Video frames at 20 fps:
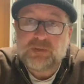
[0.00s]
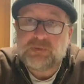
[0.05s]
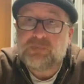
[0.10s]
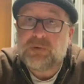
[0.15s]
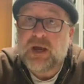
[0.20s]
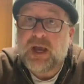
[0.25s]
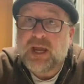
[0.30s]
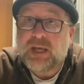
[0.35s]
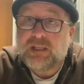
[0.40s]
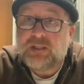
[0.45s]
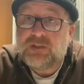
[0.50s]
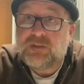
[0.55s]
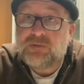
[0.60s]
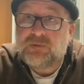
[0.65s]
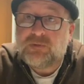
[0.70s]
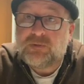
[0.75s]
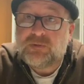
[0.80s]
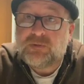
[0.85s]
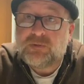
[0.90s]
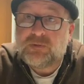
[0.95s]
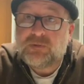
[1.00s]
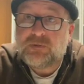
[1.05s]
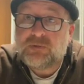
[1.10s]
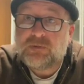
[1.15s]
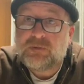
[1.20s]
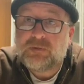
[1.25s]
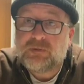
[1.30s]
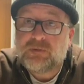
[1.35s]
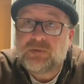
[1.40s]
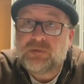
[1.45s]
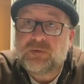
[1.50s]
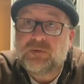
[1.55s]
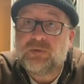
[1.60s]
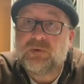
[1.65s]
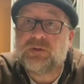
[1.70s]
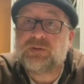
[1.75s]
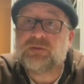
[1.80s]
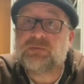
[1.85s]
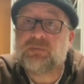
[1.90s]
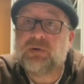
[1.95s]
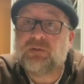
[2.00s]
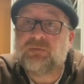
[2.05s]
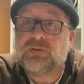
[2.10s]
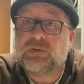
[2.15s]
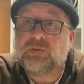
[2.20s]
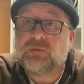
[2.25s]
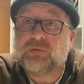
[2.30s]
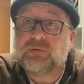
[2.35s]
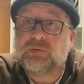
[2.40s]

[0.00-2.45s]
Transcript: behind you? What is above you?